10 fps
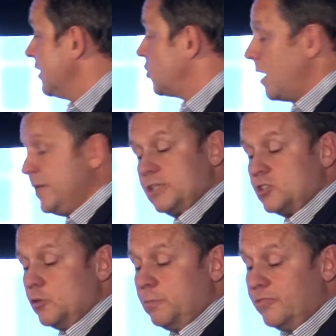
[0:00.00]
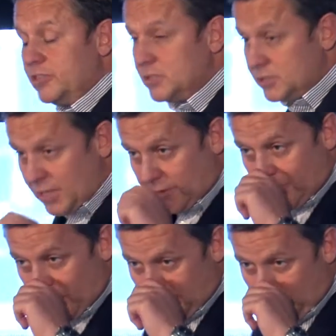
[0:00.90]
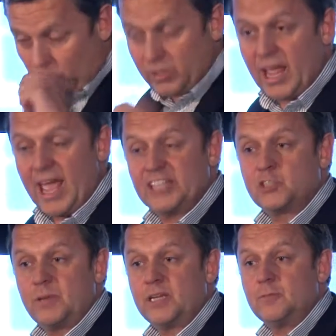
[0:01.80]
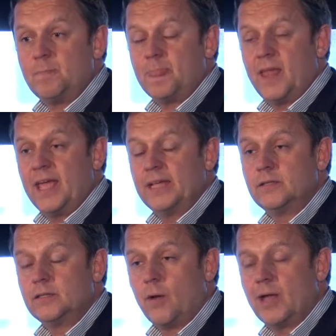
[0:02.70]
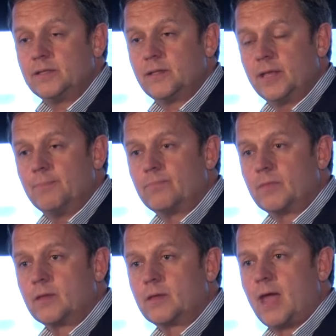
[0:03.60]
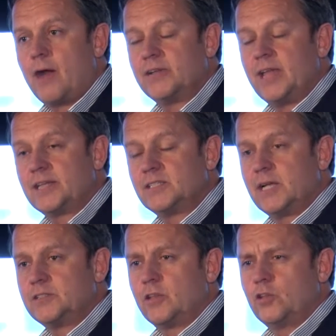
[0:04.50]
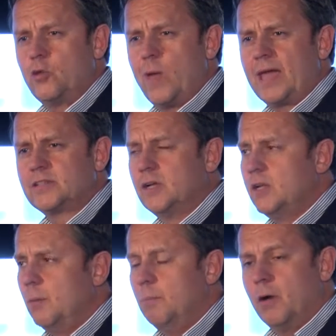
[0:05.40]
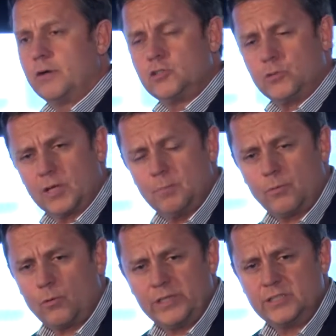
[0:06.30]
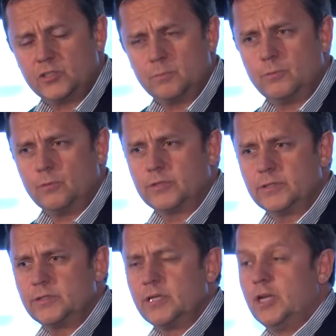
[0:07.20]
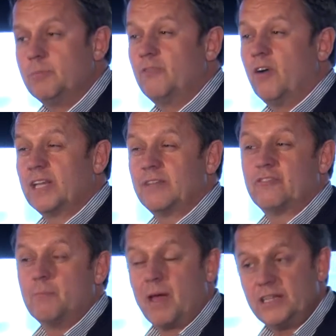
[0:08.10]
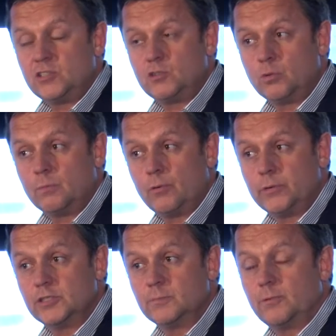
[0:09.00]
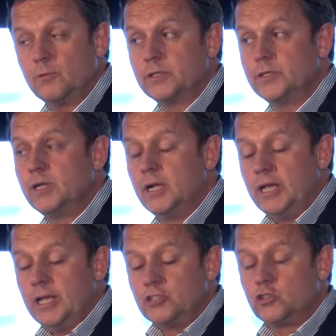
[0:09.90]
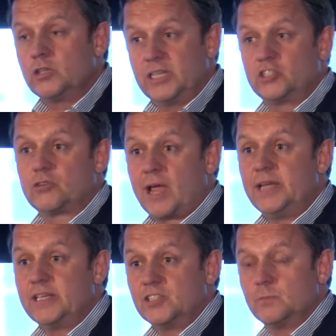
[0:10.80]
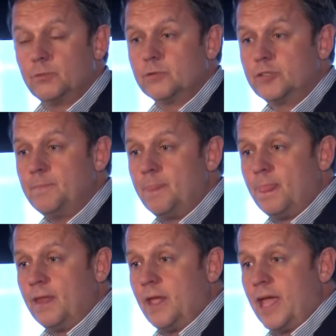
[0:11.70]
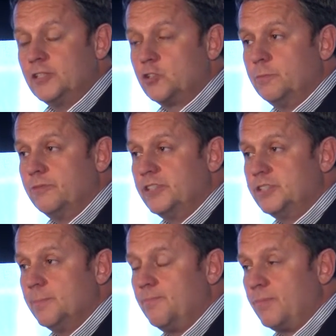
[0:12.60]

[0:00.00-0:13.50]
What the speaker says: Training and supervision is another very important aspect. And under the current Act and under the new Act, monitoring employees is important. Providing information to employees is important. Certainly training is important. And supervision.